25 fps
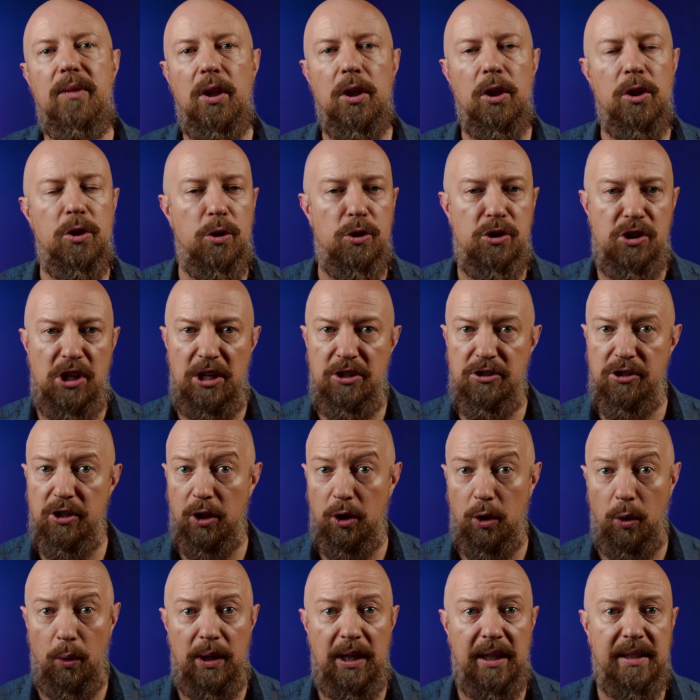You change the
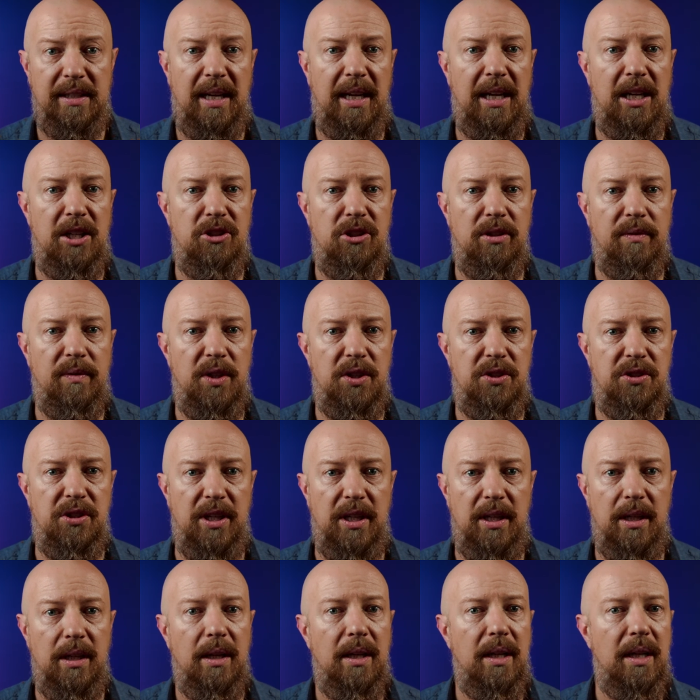codec to
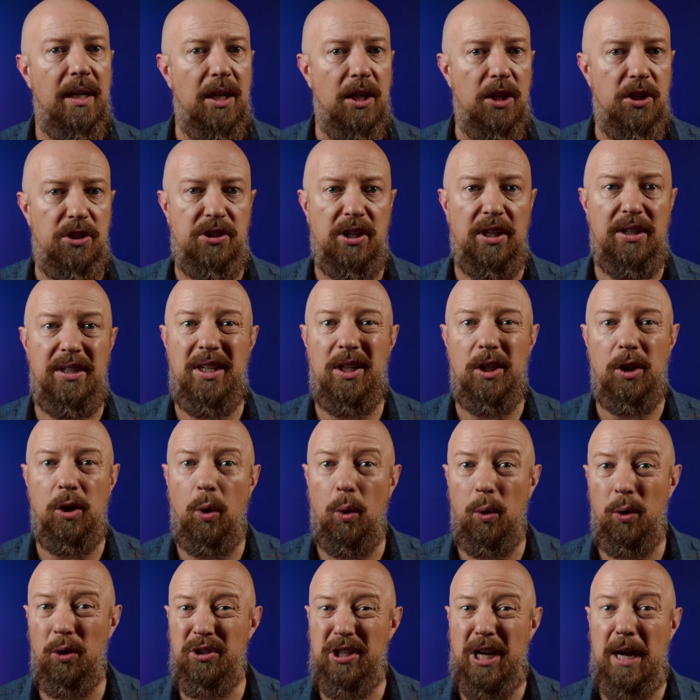HEVC. You set the
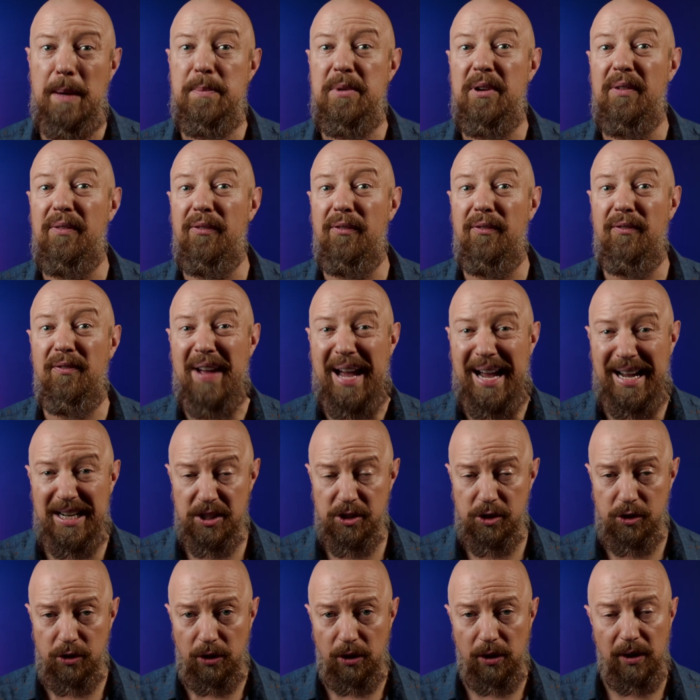encoder type to
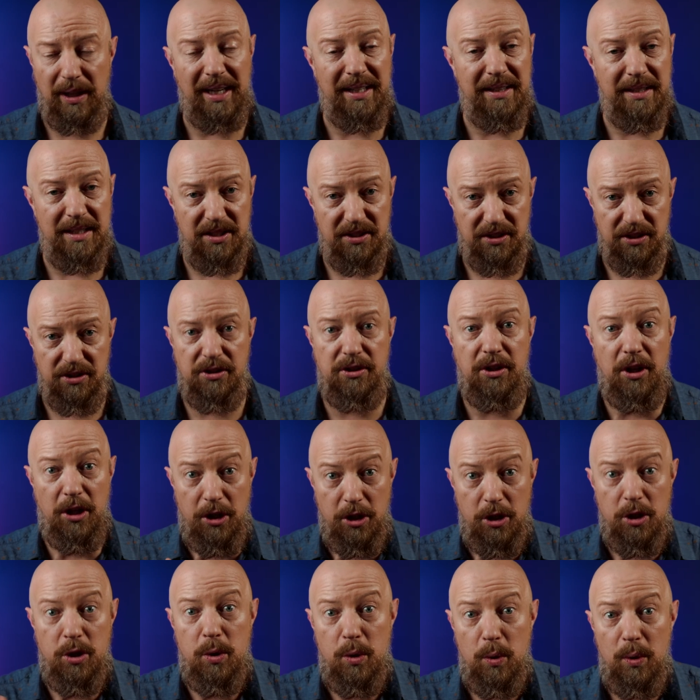faster, and this is the
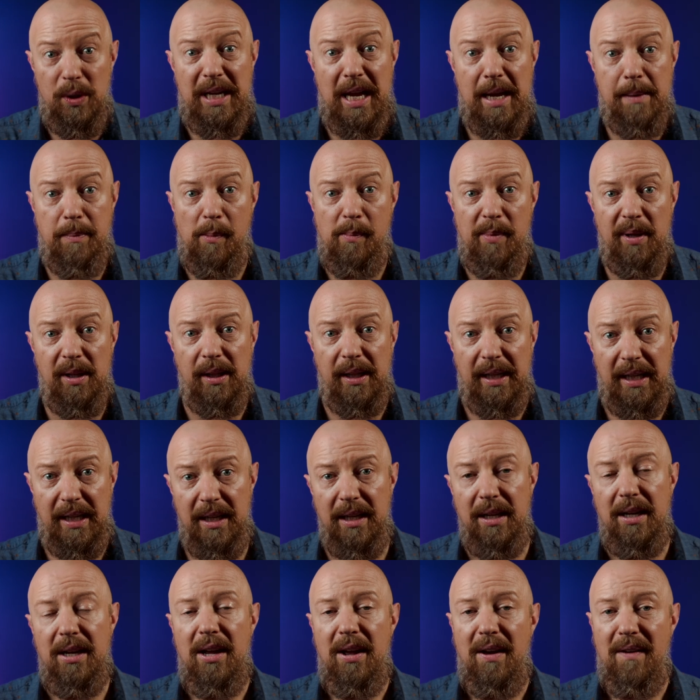new
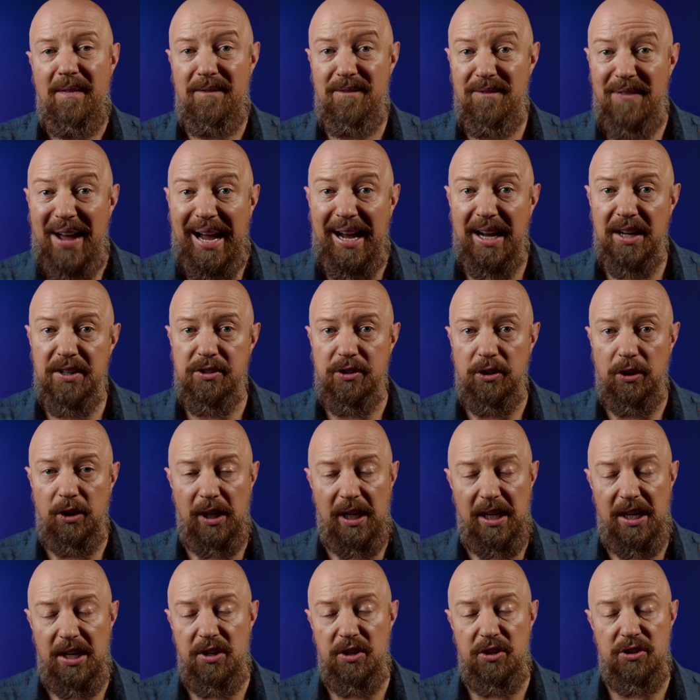capability. Faster
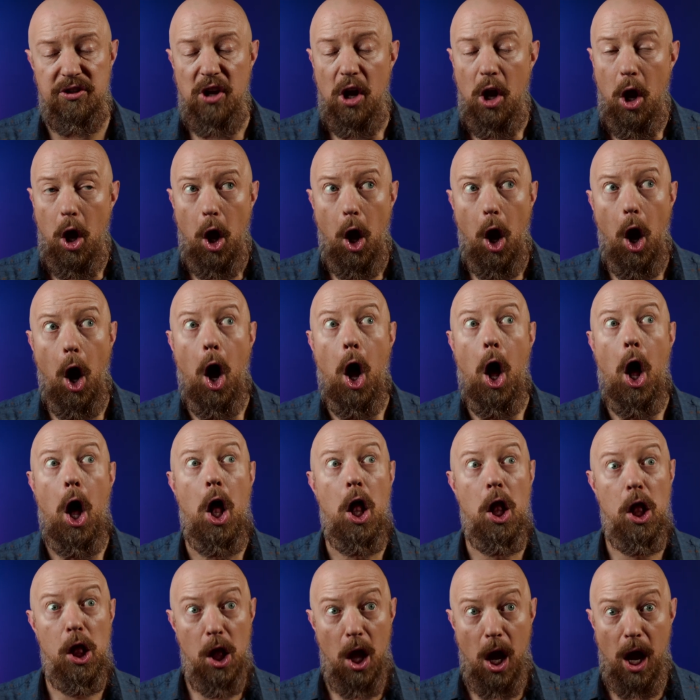is a
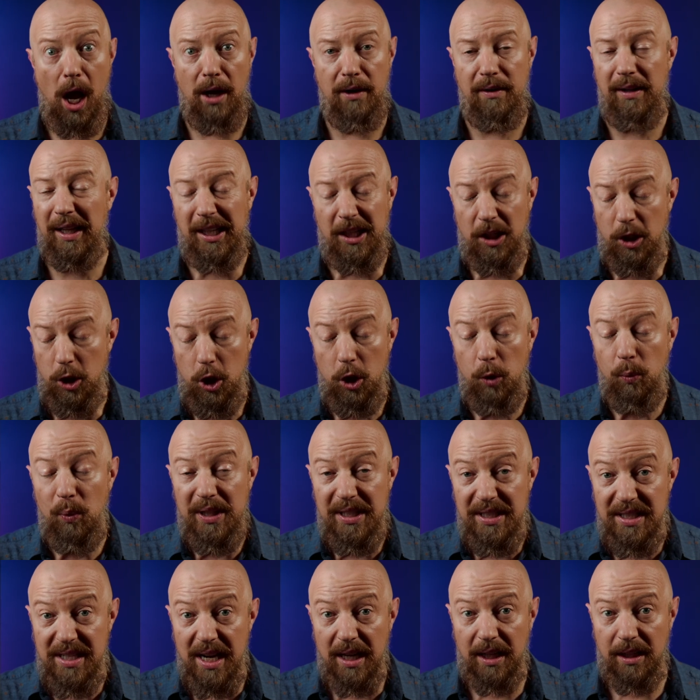lot, like
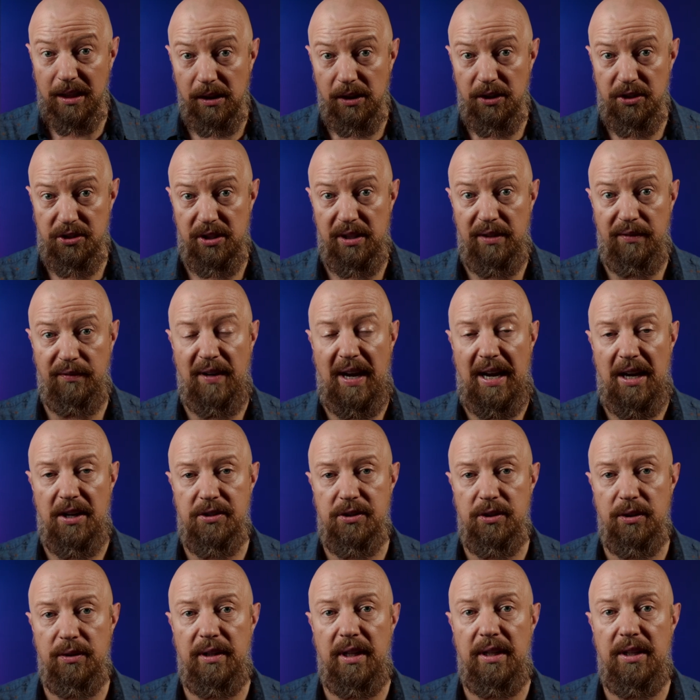ridiculously
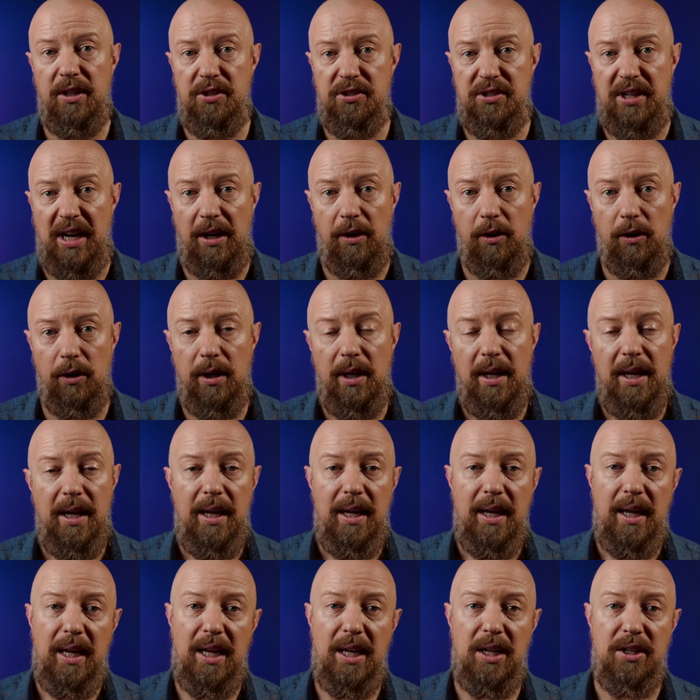faster than the standard.
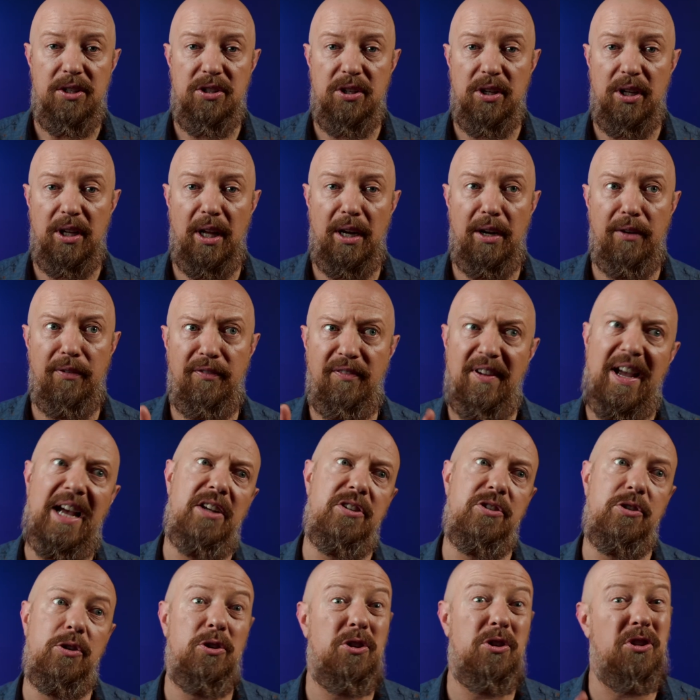It's kind of
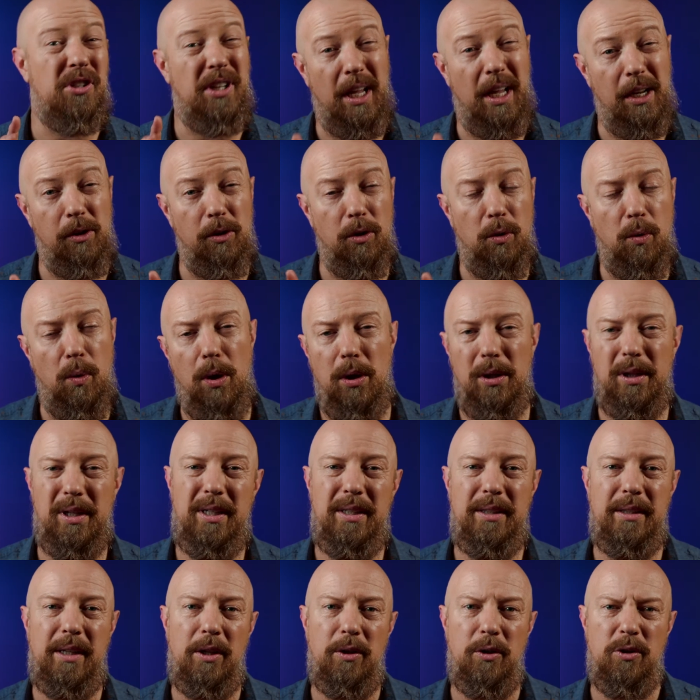faster standard quality,
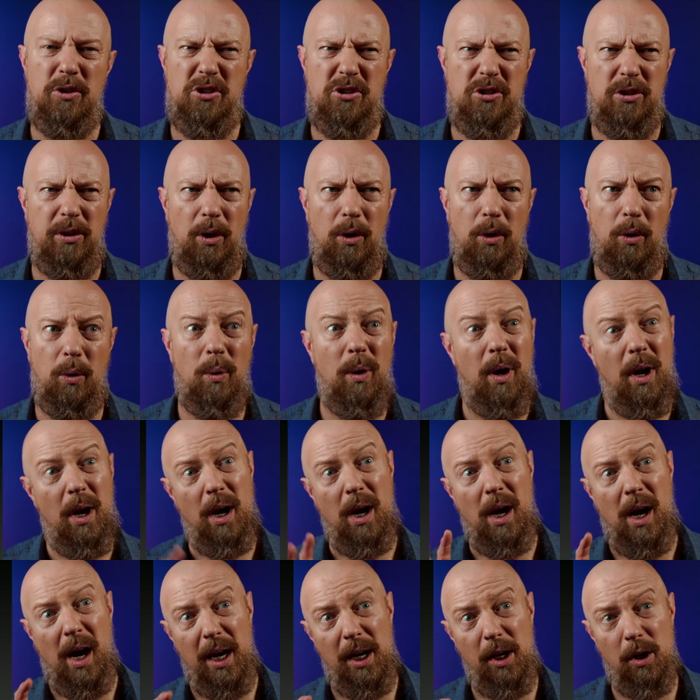and then there's slow
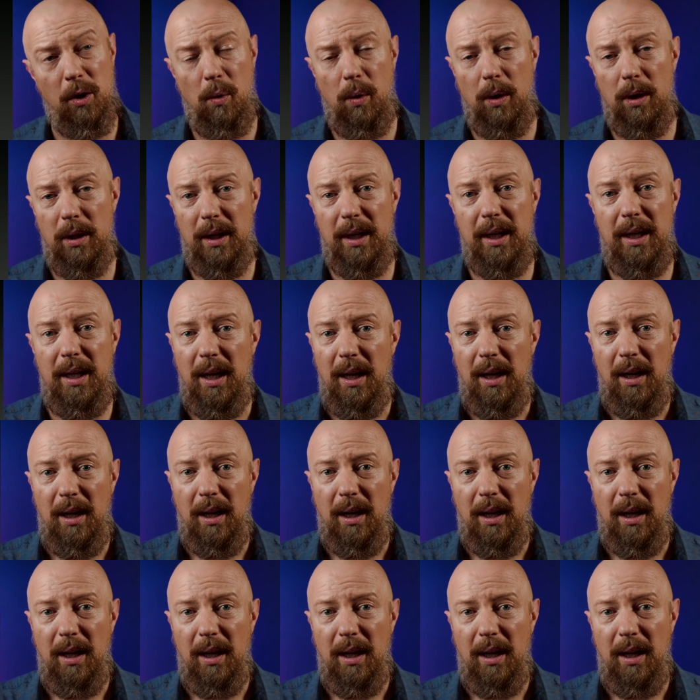higher quality.